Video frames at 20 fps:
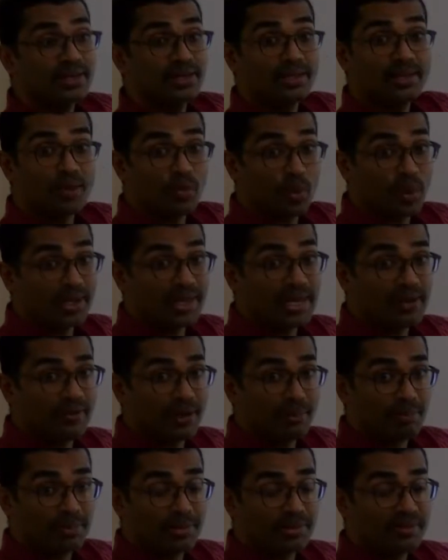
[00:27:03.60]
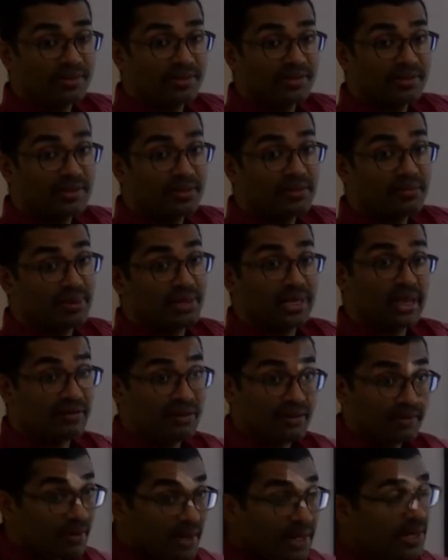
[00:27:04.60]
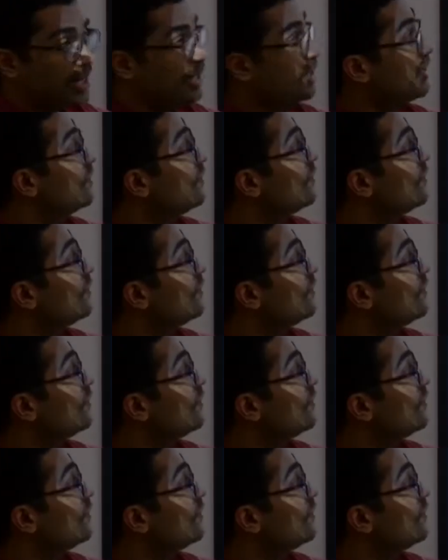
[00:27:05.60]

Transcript: They won't give up, but they will worry.